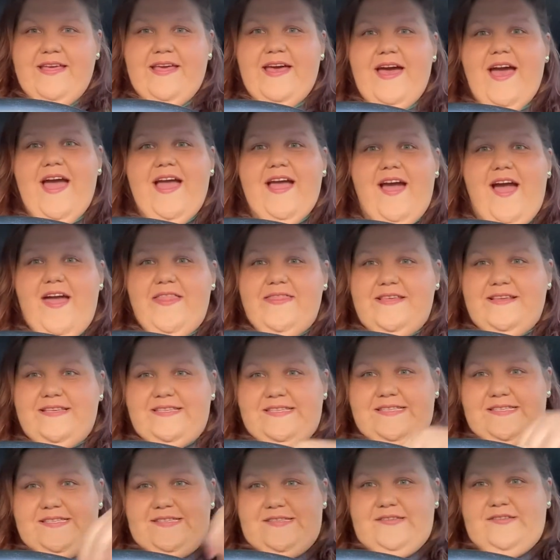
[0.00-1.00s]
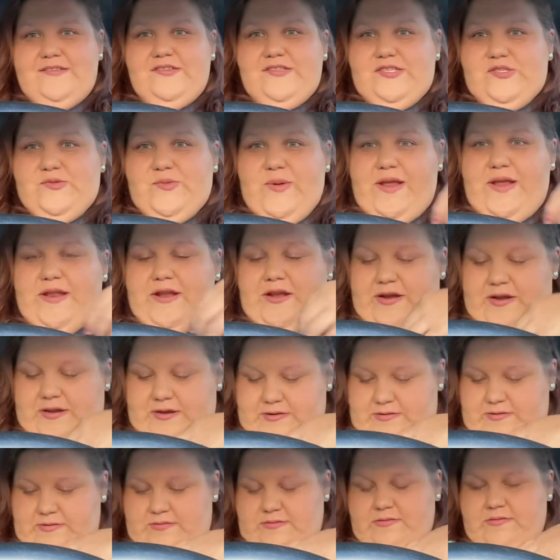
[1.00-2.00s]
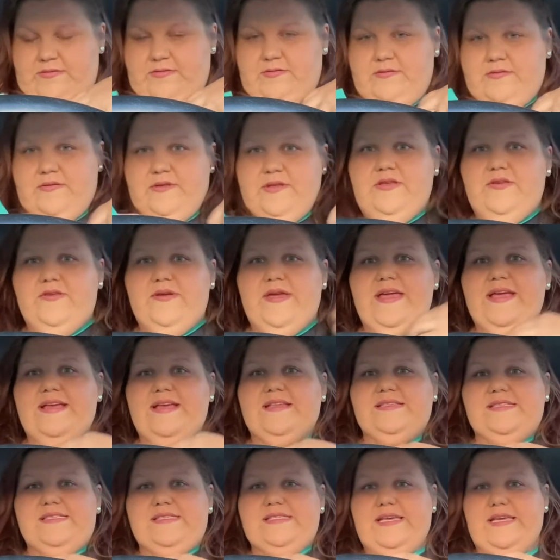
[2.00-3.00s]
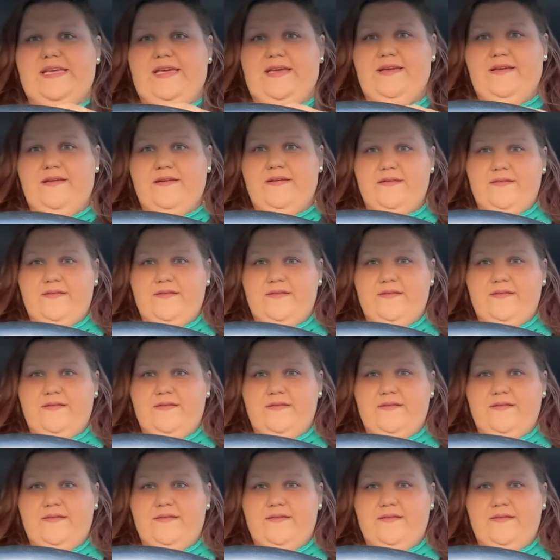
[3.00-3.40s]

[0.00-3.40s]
I got this sweater that you can't see.